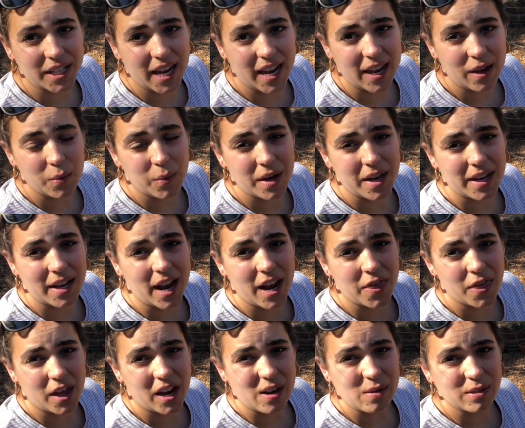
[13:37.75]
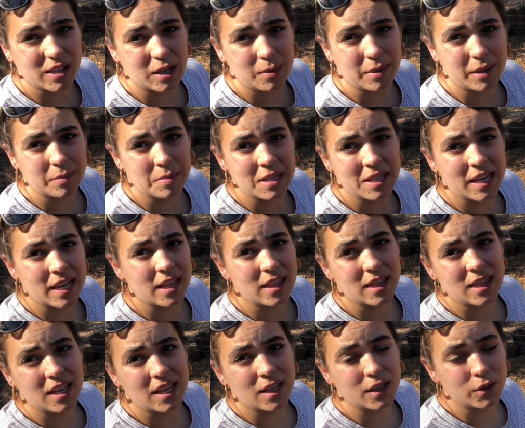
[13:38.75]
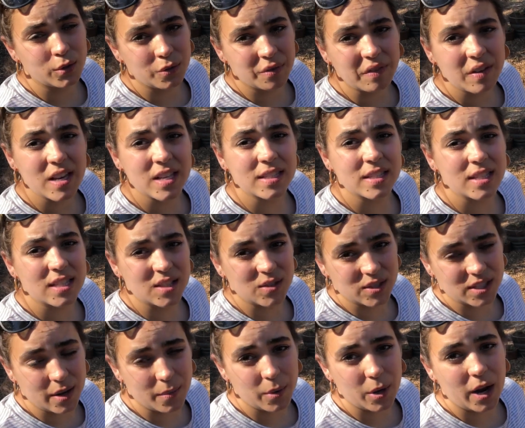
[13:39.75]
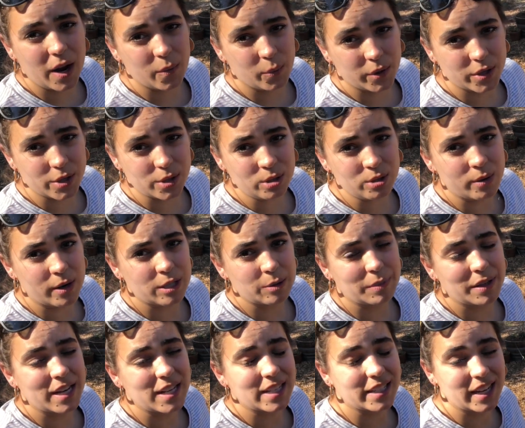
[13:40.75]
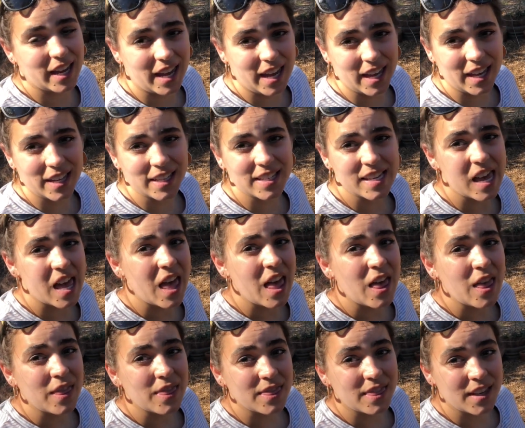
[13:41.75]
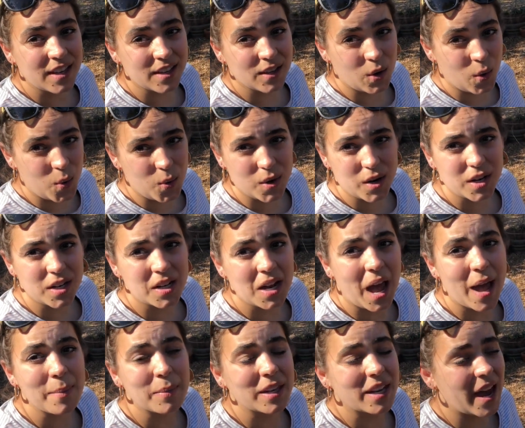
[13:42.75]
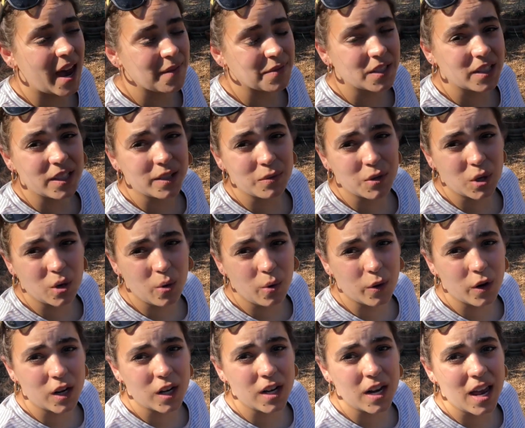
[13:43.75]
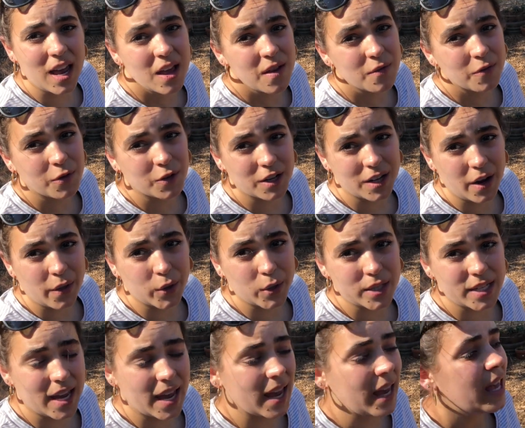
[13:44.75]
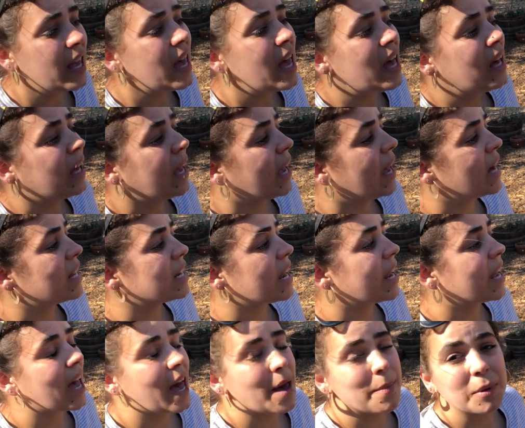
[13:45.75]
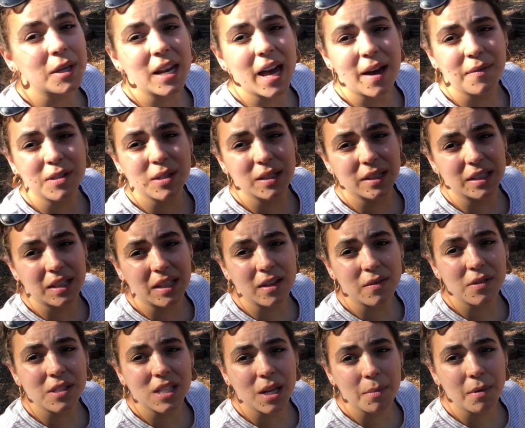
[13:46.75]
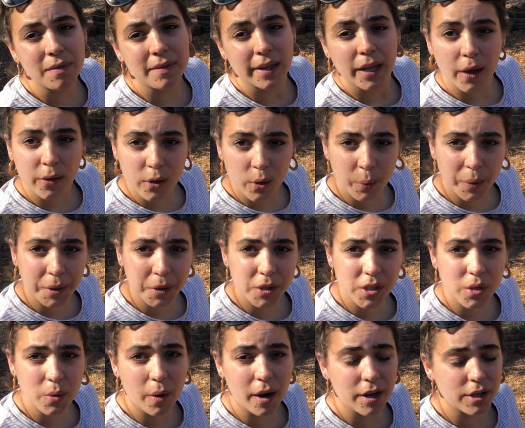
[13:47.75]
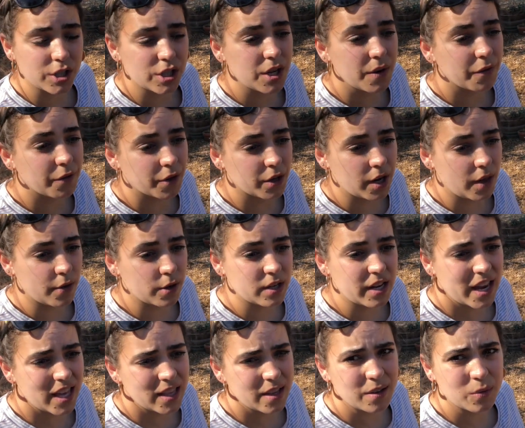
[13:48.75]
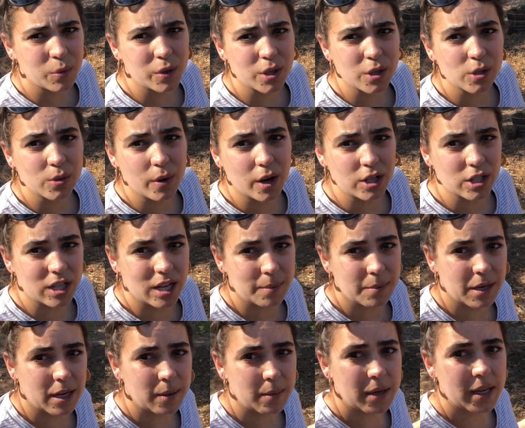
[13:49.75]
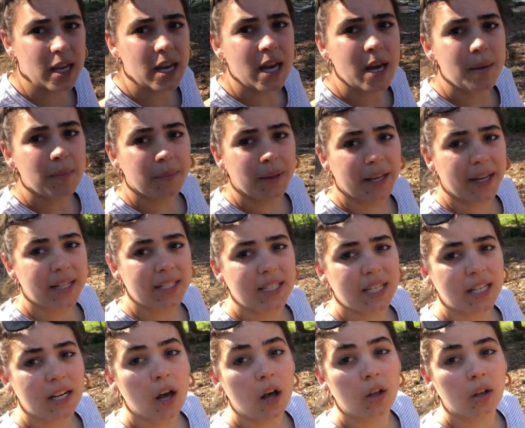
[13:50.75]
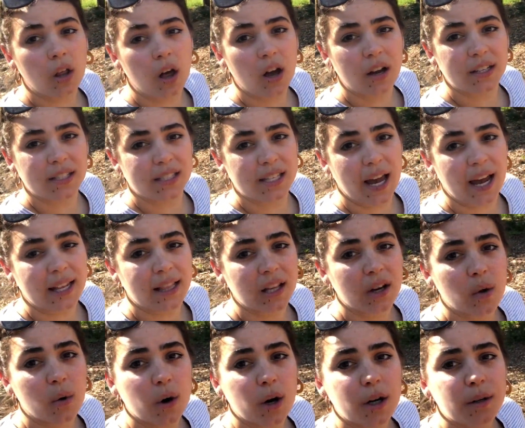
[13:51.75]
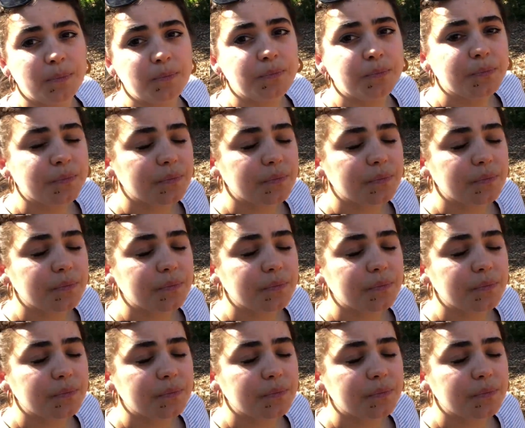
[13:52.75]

Today when I thought I was gonna be able to get the loofahs, the summer and winter squash planted and the corn. I'm gonna have to leave the corn for another day and I am gonna have to leave some of the other winter squash for another day, the winter squash that I'm gonna be planting alongside the corn.